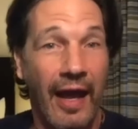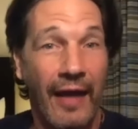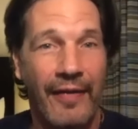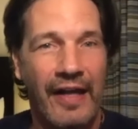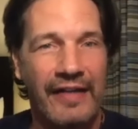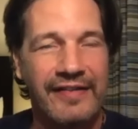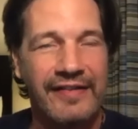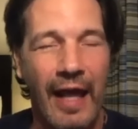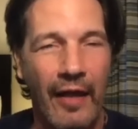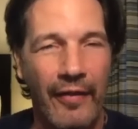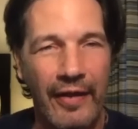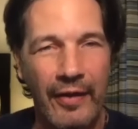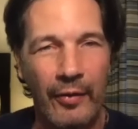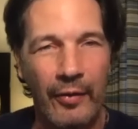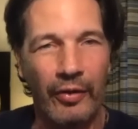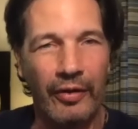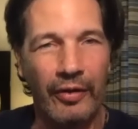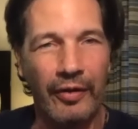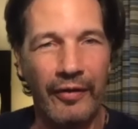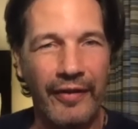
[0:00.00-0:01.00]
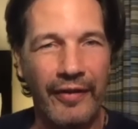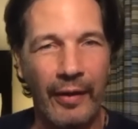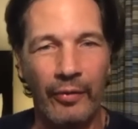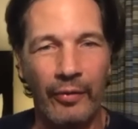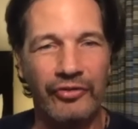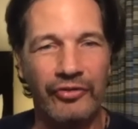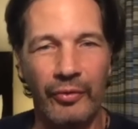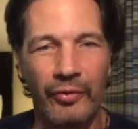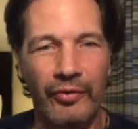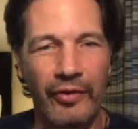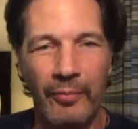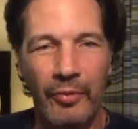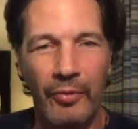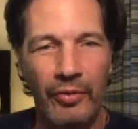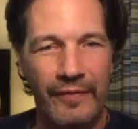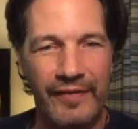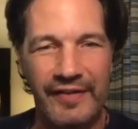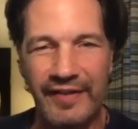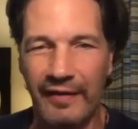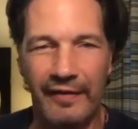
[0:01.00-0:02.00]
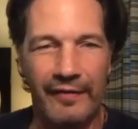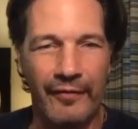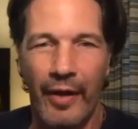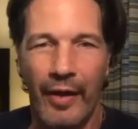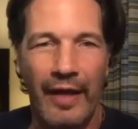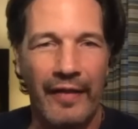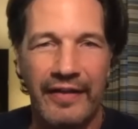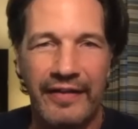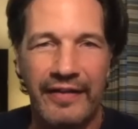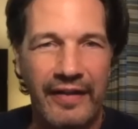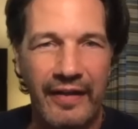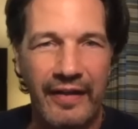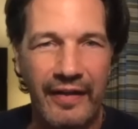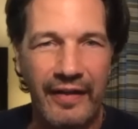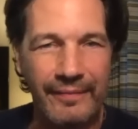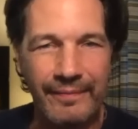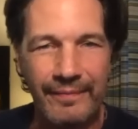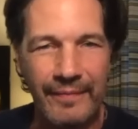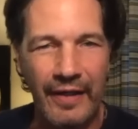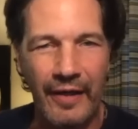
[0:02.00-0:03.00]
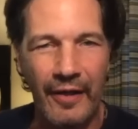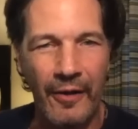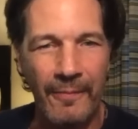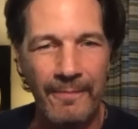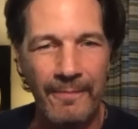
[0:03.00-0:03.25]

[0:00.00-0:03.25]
that's how they were doing the movies. I don't know how they did it, Well,